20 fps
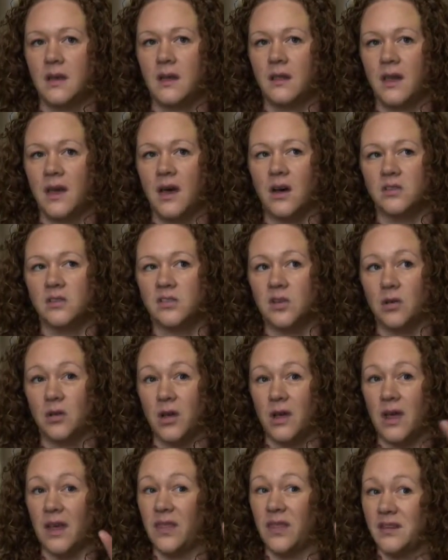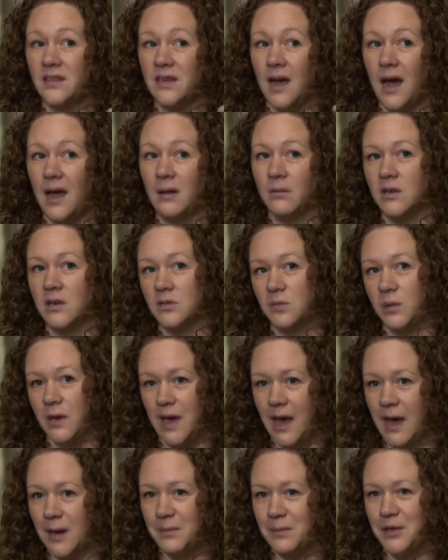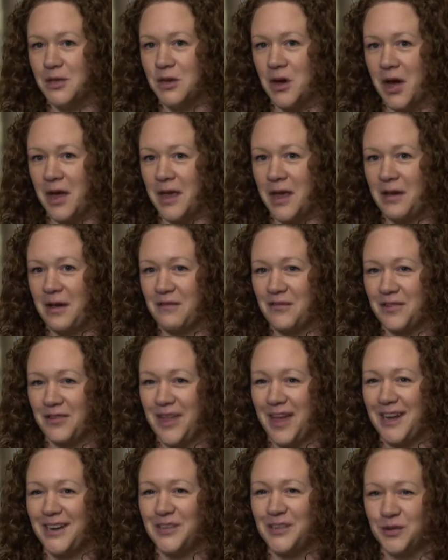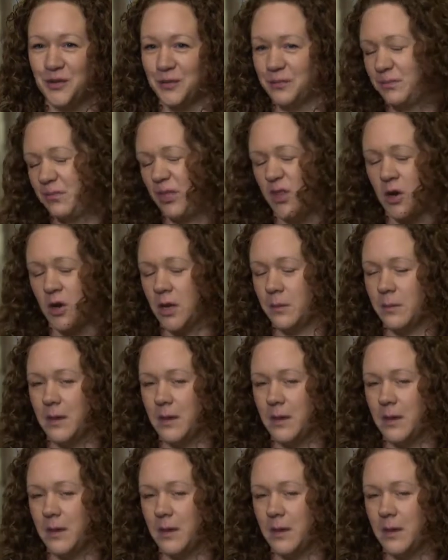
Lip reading: They also look at the time because we can't be talking for like 30